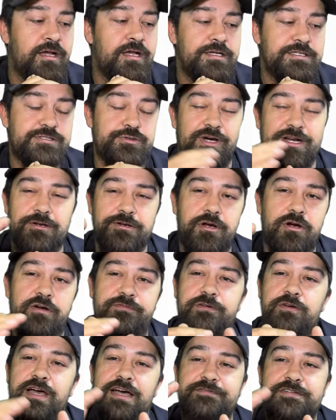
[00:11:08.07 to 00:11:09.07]
So I don't know if
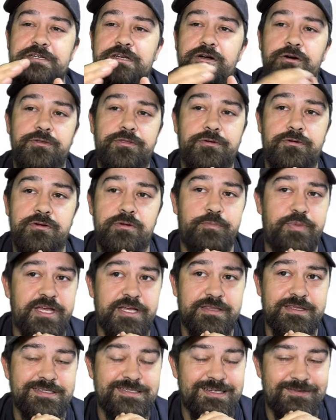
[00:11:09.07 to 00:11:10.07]
you have to go through and
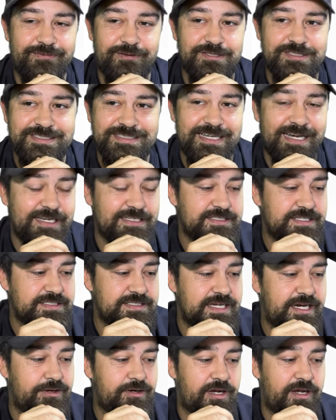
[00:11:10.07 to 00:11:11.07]
pick the different sizes
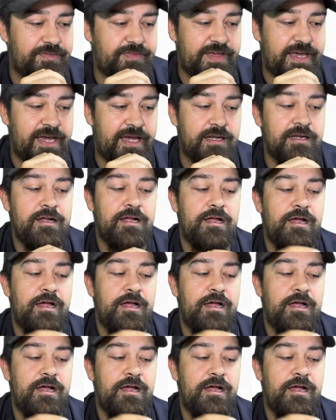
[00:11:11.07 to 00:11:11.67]
out on that.